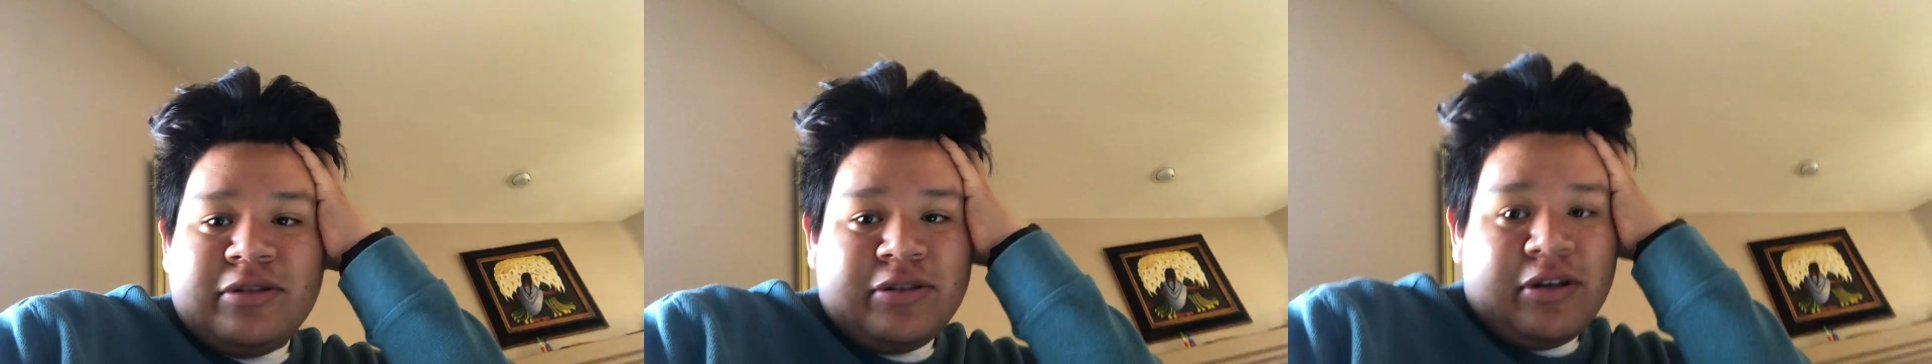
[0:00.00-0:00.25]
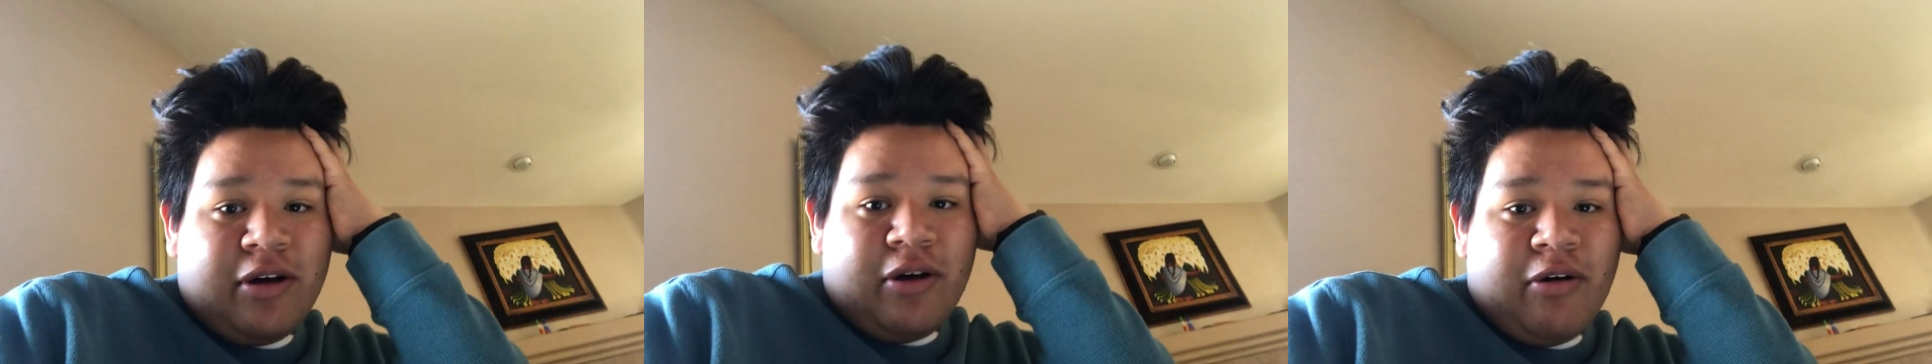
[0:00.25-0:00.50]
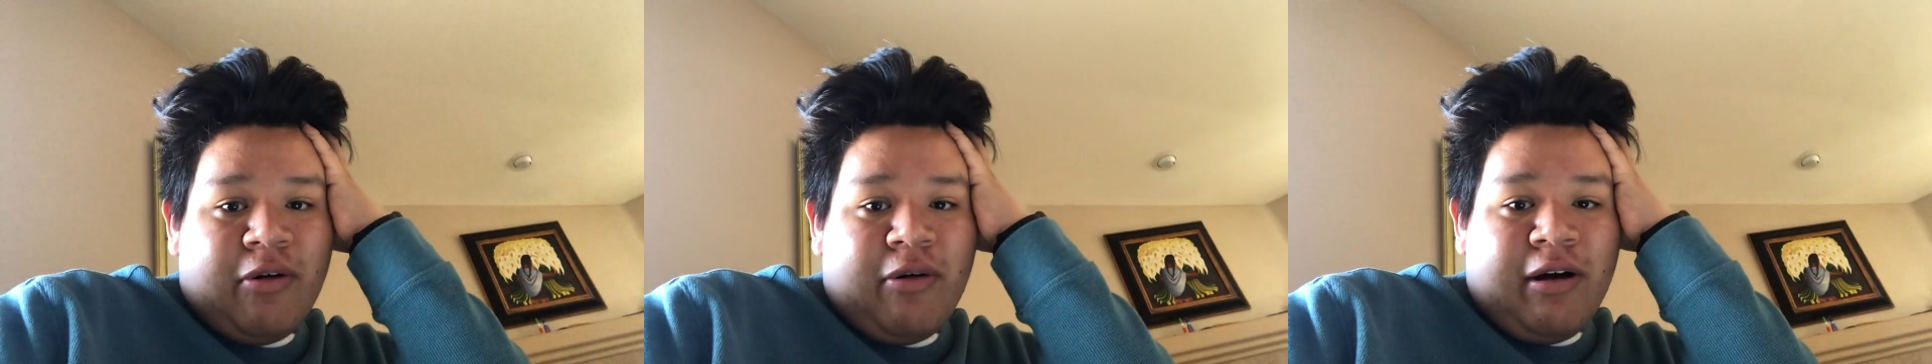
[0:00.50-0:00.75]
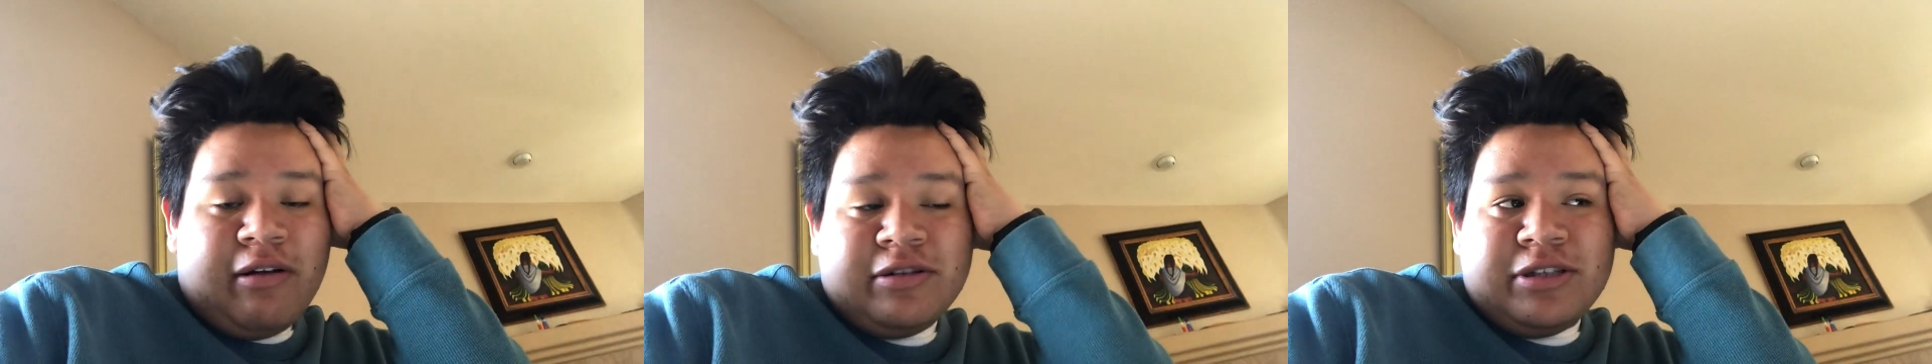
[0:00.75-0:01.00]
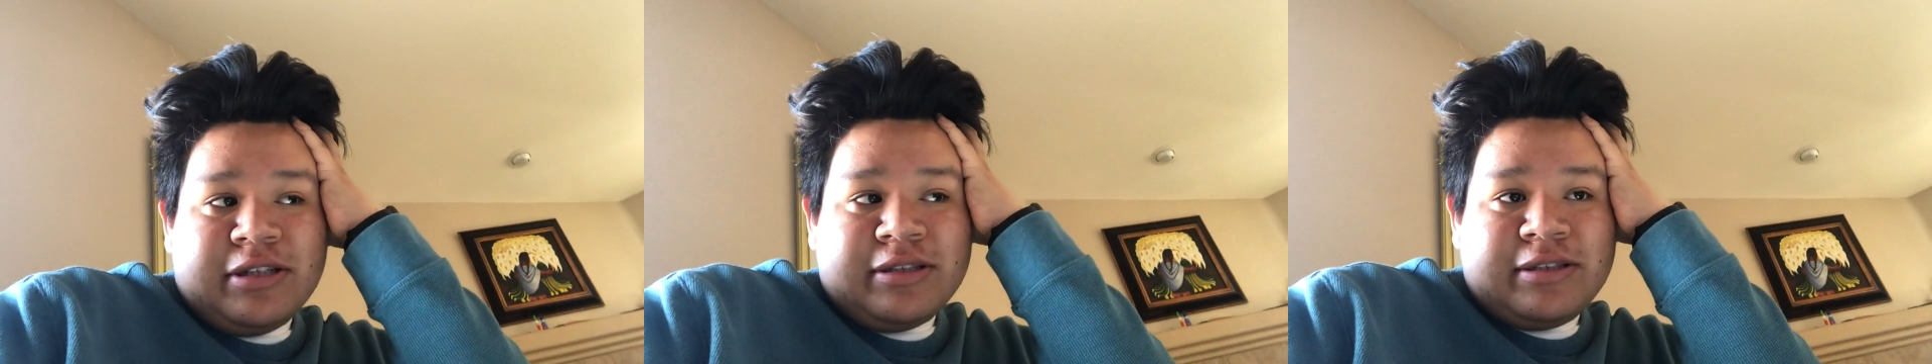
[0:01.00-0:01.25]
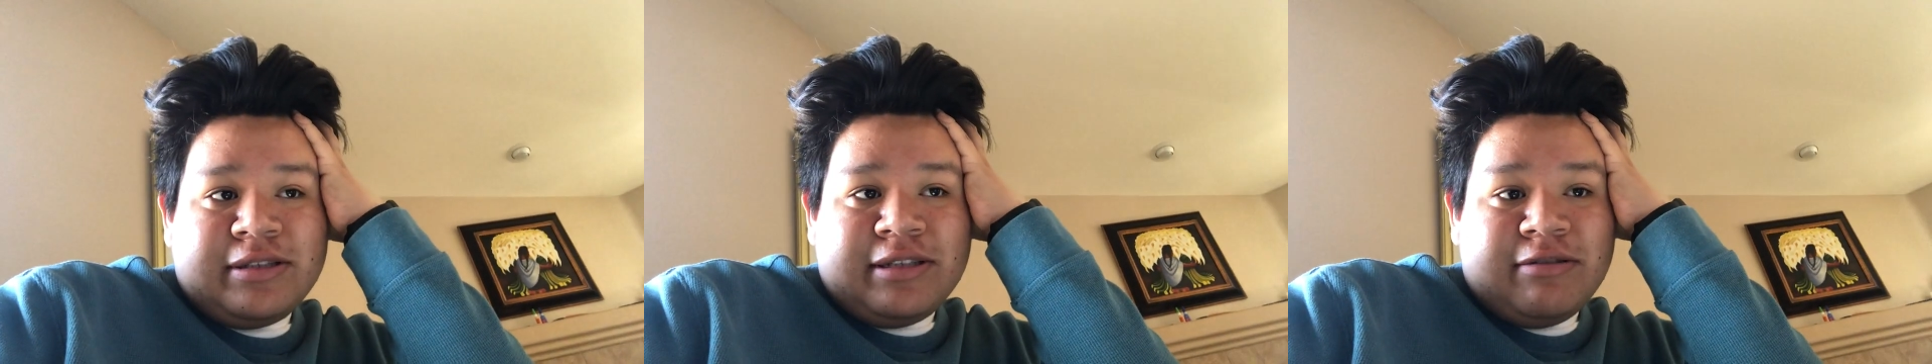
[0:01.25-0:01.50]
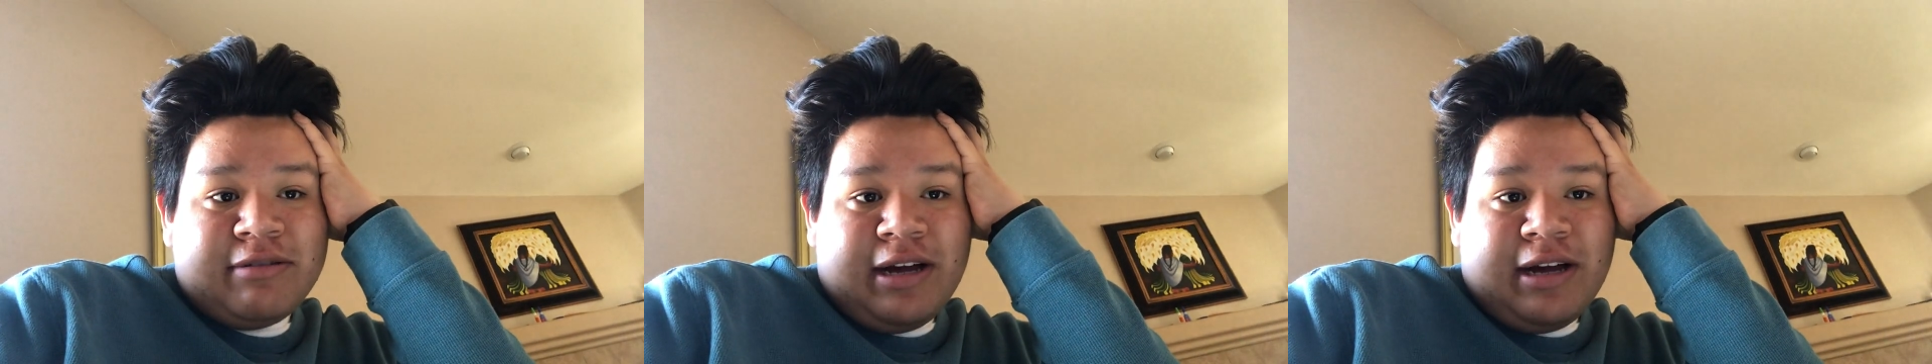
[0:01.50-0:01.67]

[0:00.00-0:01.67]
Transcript: So I'll just see you